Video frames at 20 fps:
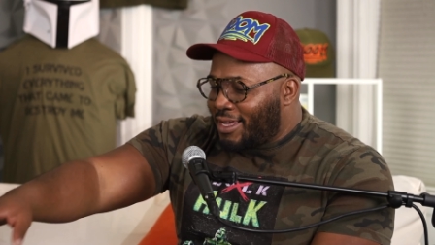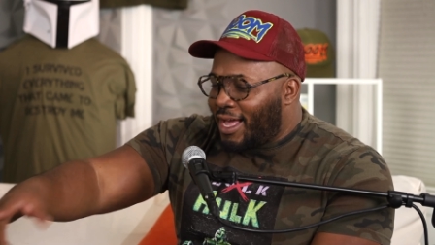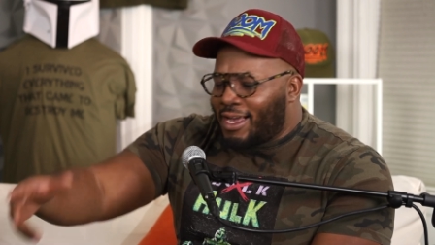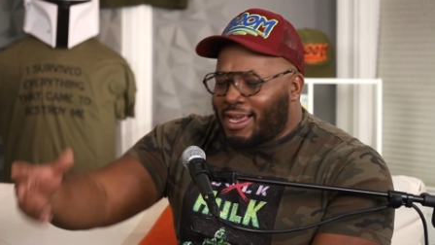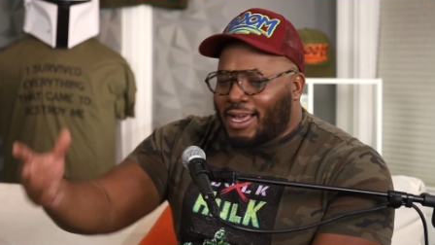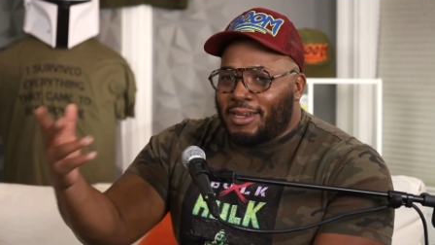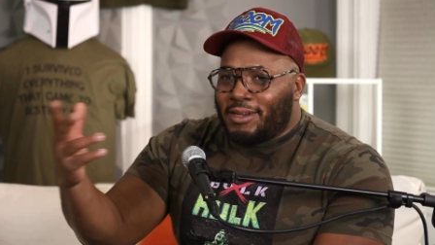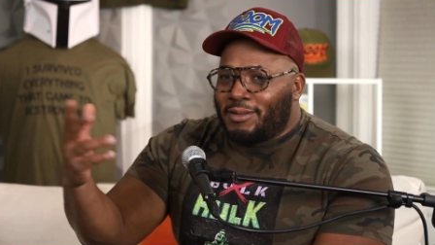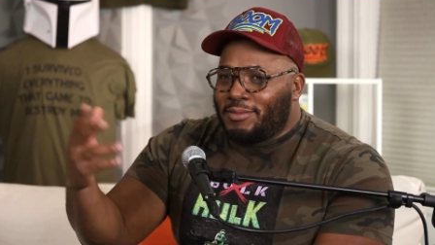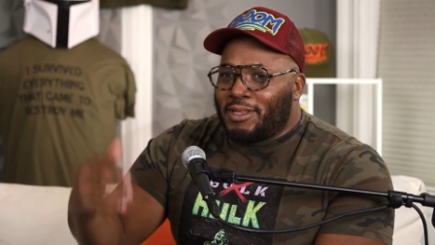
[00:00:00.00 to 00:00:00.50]
I
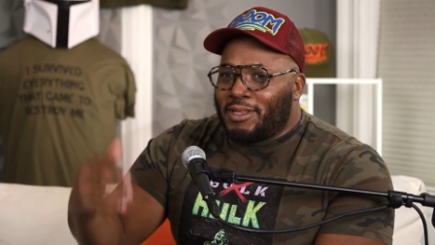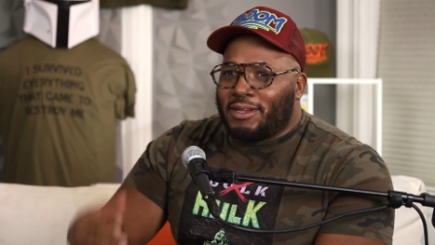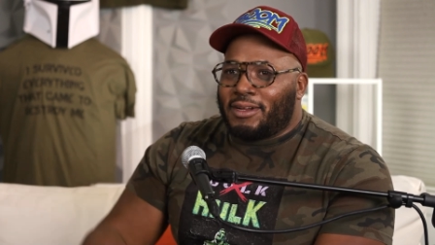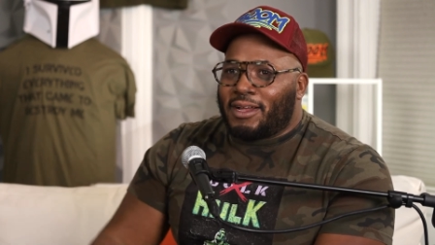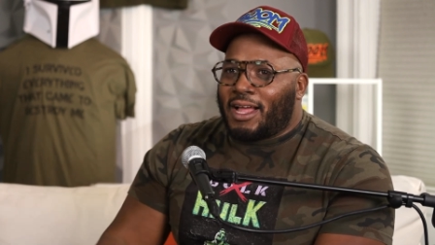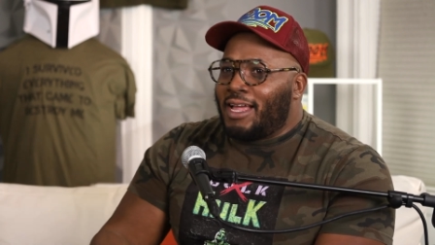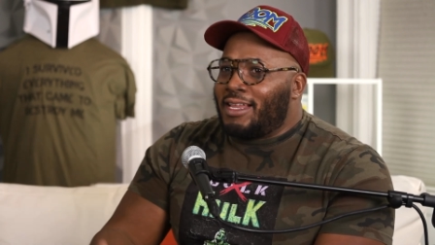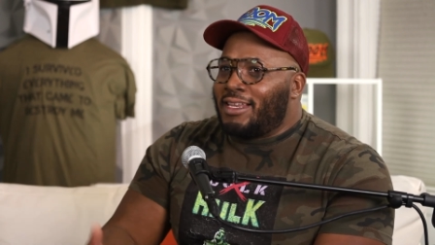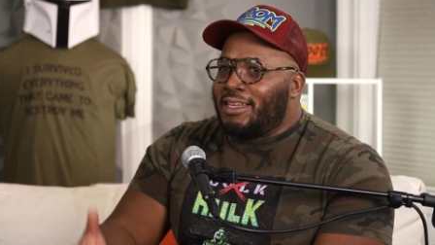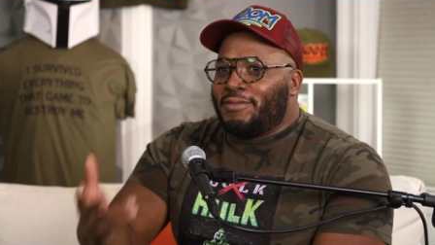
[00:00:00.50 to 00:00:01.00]
got up
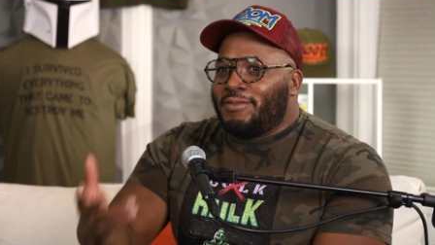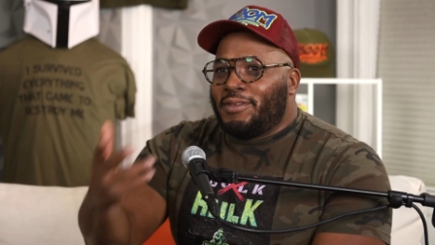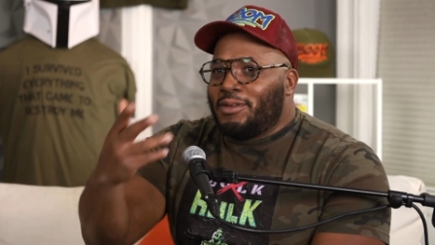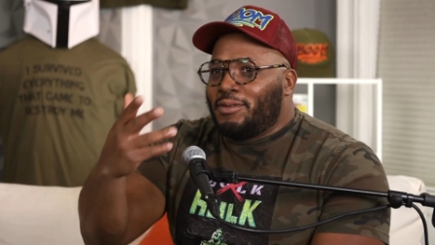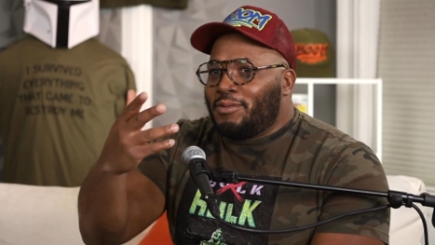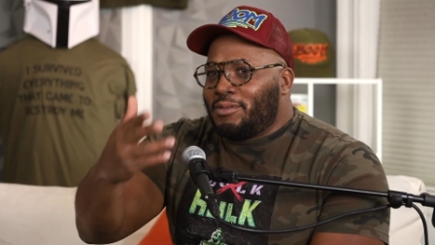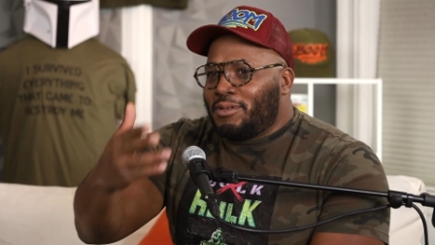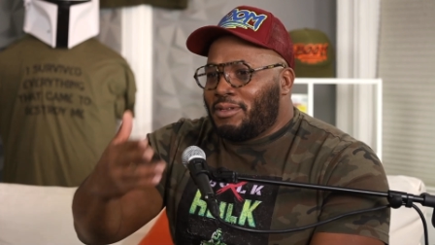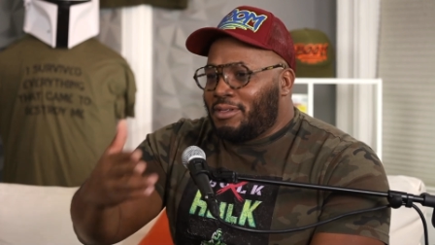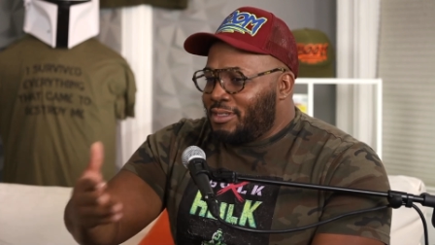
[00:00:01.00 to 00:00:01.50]
there. I didn't even
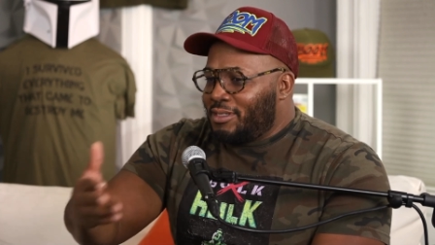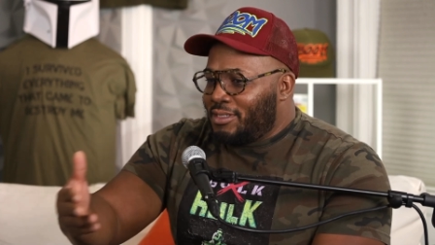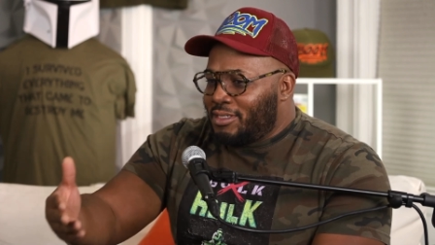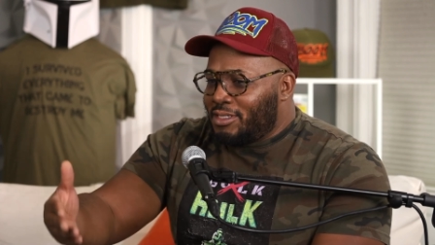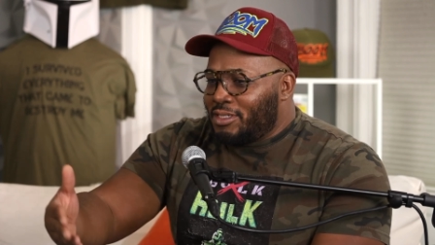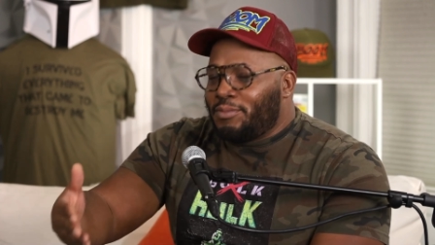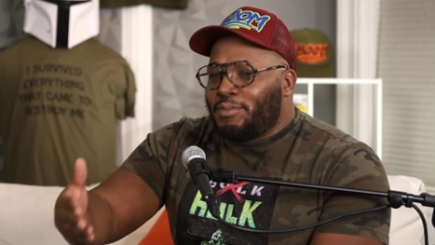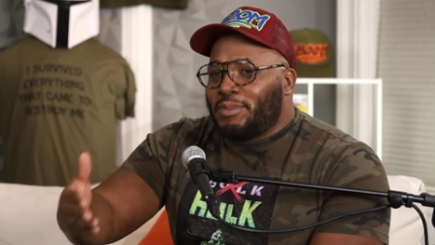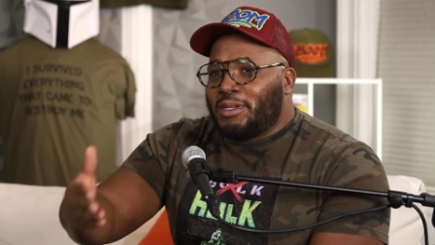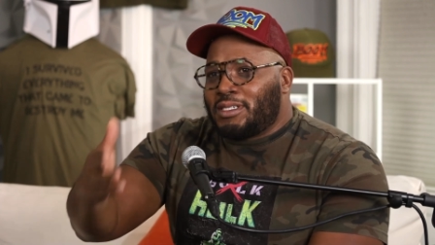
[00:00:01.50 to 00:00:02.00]
know the
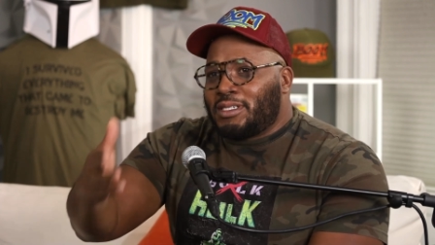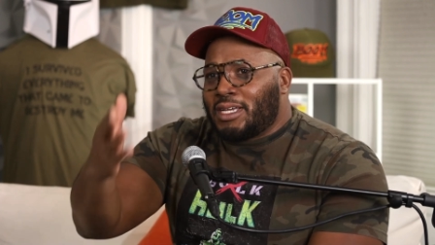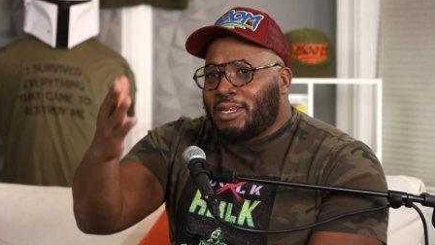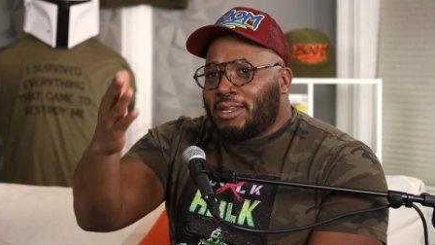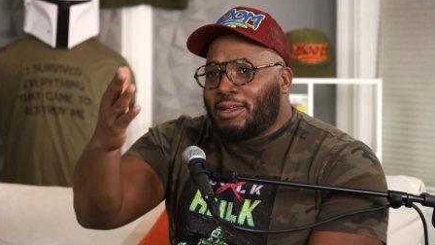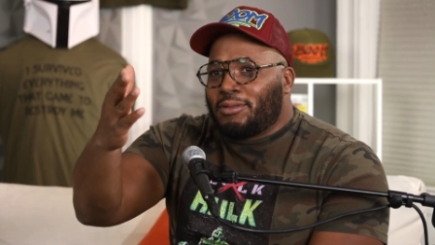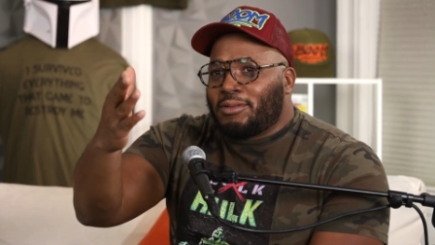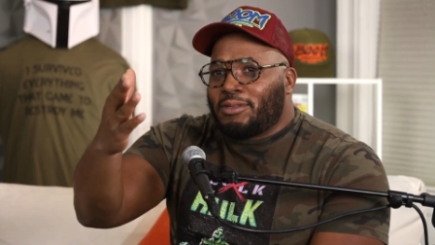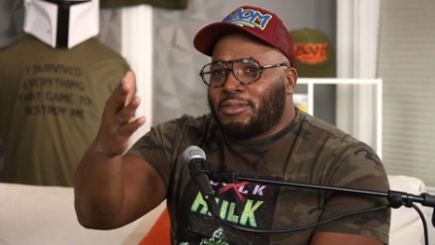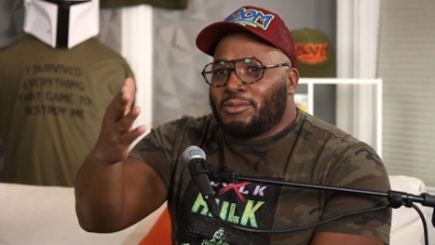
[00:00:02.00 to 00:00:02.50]
gentleman. Shout
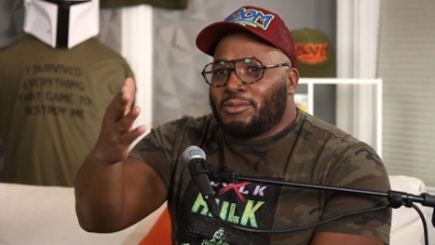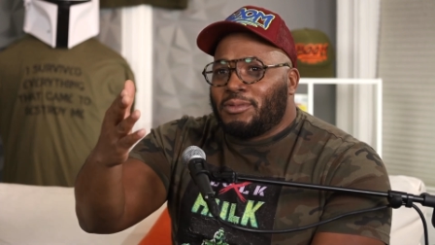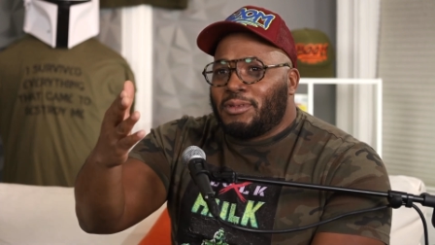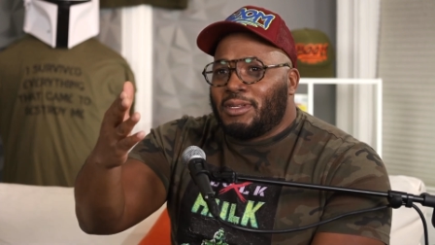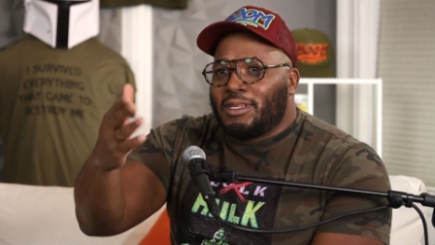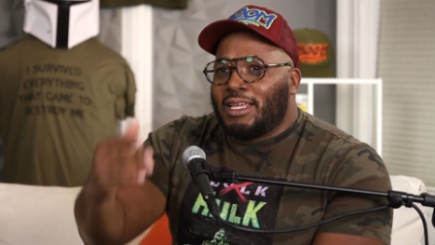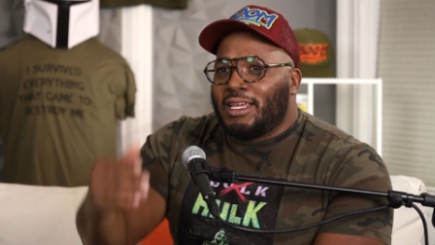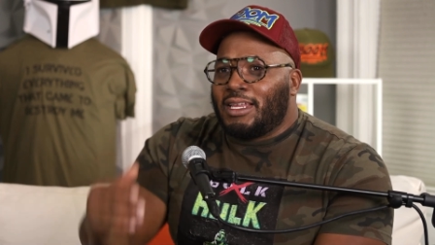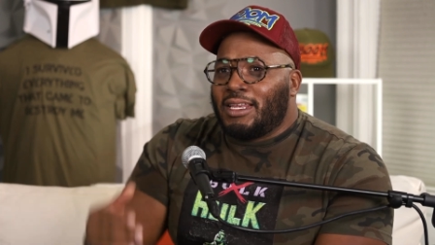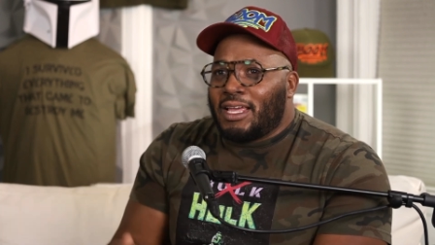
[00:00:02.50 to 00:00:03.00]
out to
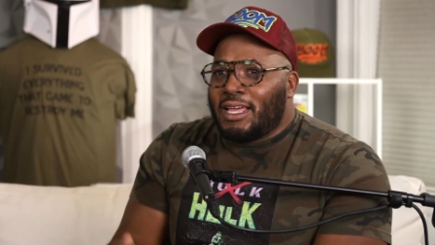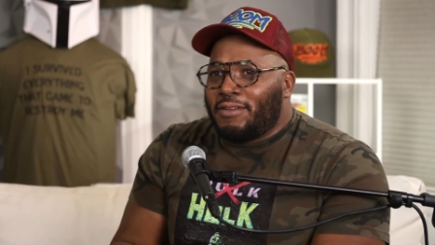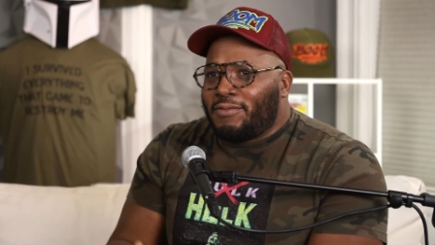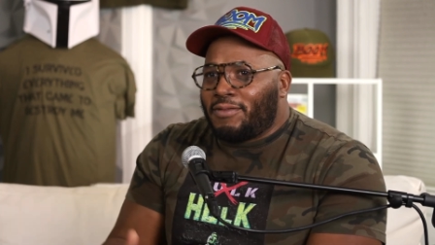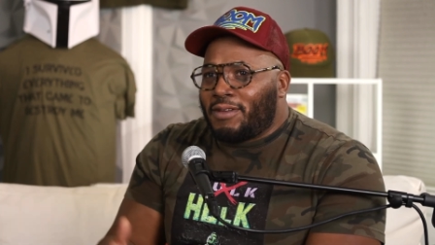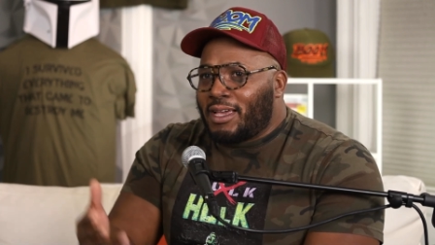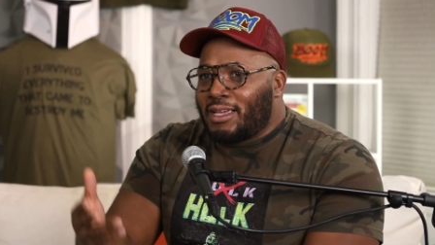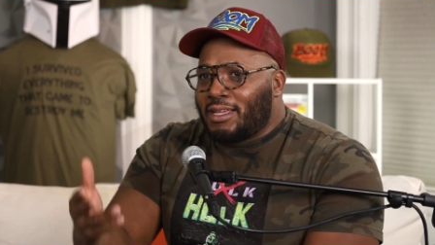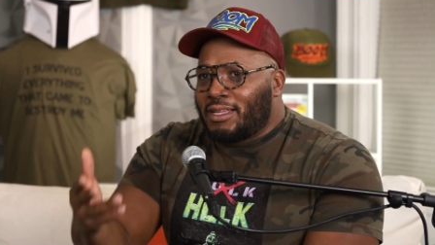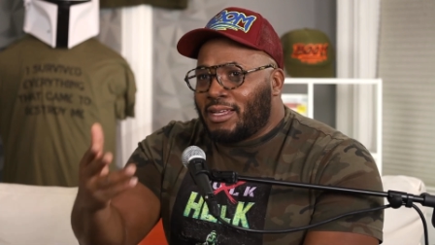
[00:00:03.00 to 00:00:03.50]
the late night
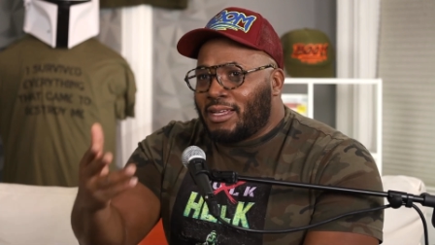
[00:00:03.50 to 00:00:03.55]
flight.